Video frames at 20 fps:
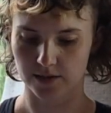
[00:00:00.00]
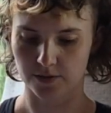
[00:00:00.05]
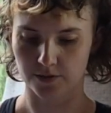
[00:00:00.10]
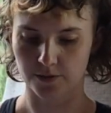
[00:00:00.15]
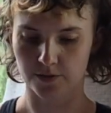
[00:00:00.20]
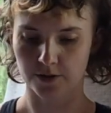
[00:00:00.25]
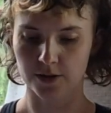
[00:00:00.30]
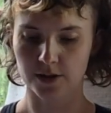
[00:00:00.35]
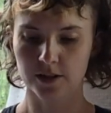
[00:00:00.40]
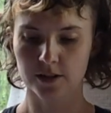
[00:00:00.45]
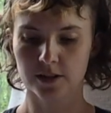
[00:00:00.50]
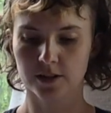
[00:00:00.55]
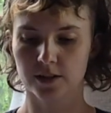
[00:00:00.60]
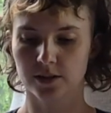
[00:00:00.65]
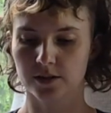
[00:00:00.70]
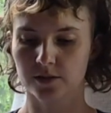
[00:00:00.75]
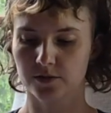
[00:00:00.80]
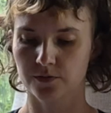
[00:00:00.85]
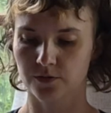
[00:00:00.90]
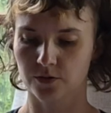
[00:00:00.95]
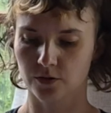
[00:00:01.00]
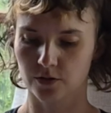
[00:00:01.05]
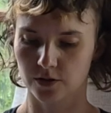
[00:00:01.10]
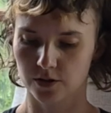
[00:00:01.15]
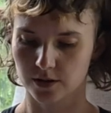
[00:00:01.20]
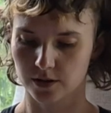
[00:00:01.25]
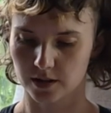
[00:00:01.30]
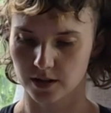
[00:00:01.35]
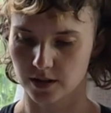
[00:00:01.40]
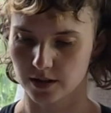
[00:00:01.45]
first,
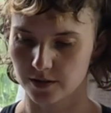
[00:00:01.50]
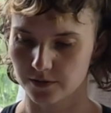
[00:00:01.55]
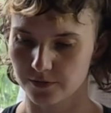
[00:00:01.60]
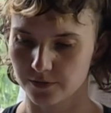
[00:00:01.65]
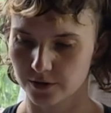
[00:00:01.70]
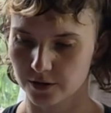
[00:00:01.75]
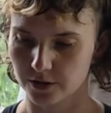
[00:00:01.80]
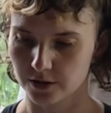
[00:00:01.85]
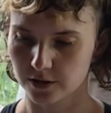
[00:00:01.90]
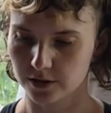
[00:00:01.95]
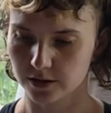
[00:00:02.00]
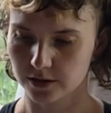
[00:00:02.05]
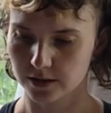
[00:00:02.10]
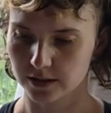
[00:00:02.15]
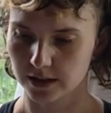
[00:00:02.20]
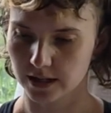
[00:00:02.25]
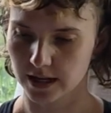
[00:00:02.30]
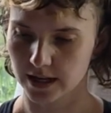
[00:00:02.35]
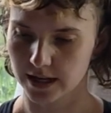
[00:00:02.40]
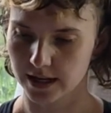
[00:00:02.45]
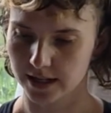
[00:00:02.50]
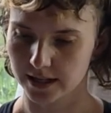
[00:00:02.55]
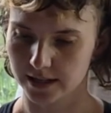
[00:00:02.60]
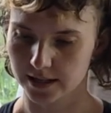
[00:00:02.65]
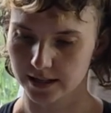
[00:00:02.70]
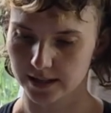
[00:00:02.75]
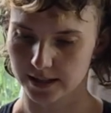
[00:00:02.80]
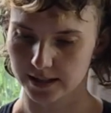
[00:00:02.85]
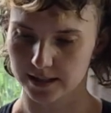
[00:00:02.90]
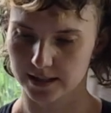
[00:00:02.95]
for the first,
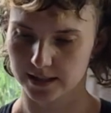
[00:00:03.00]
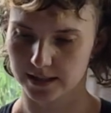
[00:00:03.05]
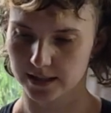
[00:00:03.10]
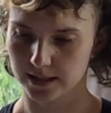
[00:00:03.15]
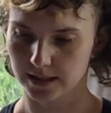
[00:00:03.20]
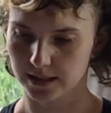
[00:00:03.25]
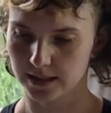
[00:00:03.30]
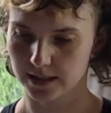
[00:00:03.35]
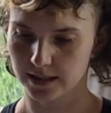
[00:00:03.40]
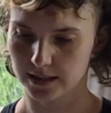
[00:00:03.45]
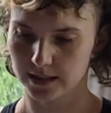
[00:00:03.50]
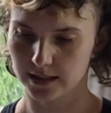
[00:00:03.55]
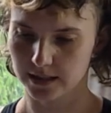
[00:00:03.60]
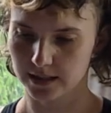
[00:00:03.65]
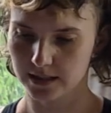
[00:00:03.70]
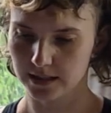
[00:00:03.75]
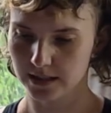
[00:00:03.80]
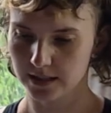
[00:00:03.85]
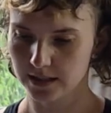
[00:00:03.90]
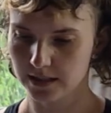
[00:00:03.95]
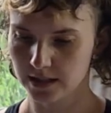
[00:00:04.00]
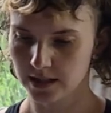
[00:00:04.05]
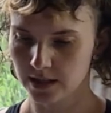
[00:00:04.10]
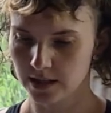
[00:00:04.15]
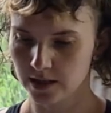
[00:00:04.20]
like, let's see,